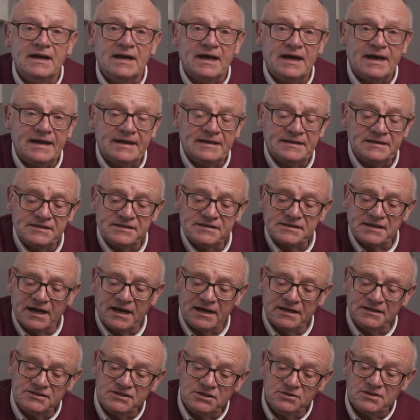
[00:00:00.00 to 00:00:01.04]
And
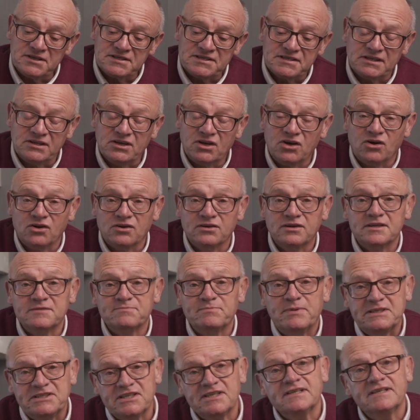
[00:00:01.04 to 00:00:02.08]
I do this a lot,
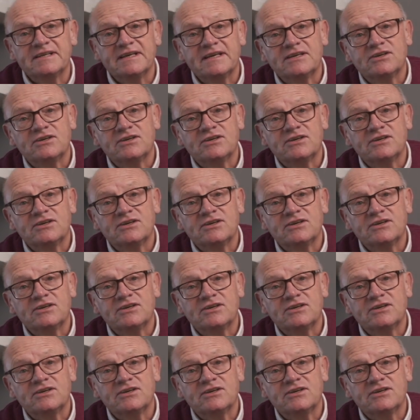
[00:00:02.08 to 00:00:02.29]
particularly